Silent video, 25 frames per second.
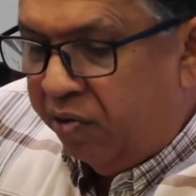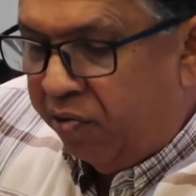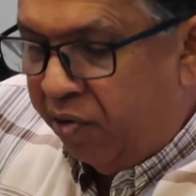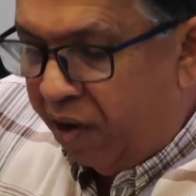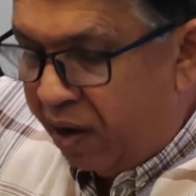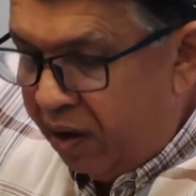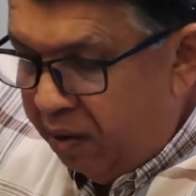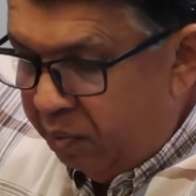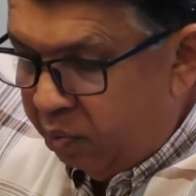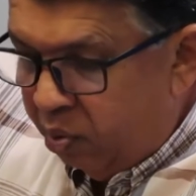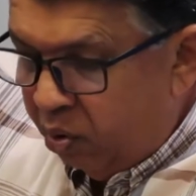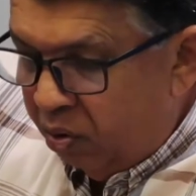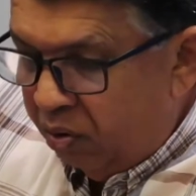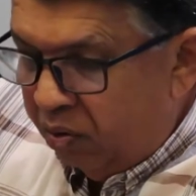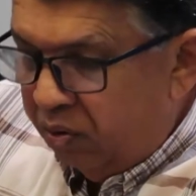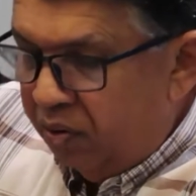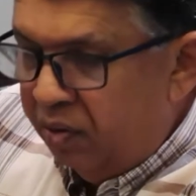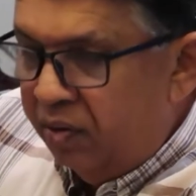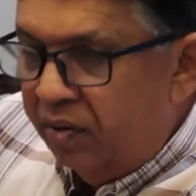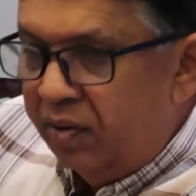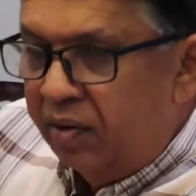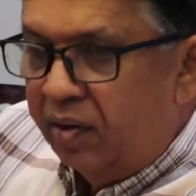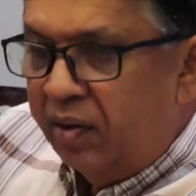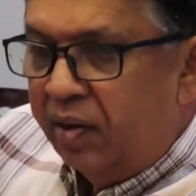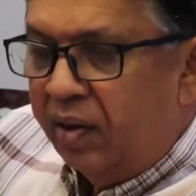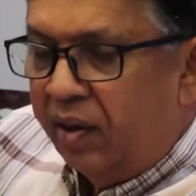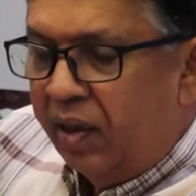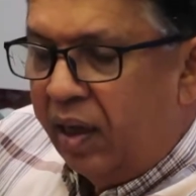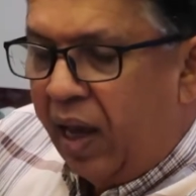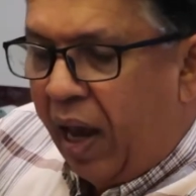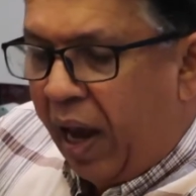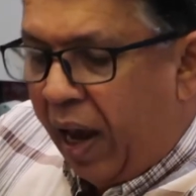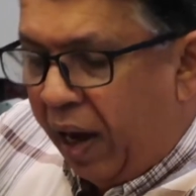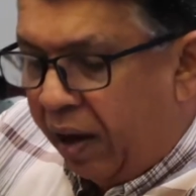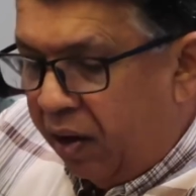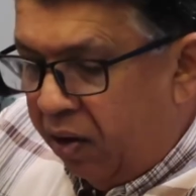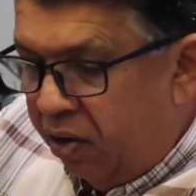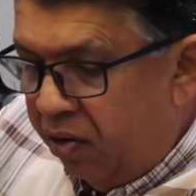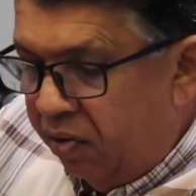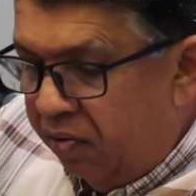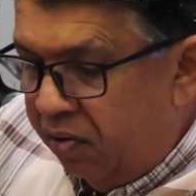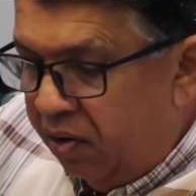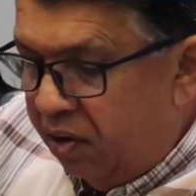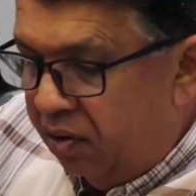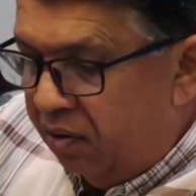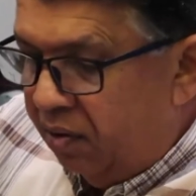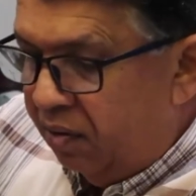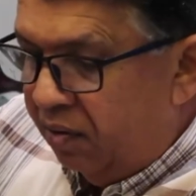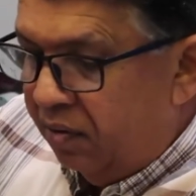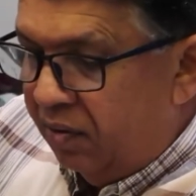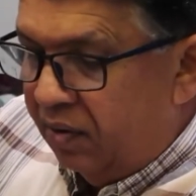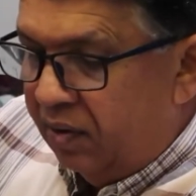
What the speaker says: credible, accurate,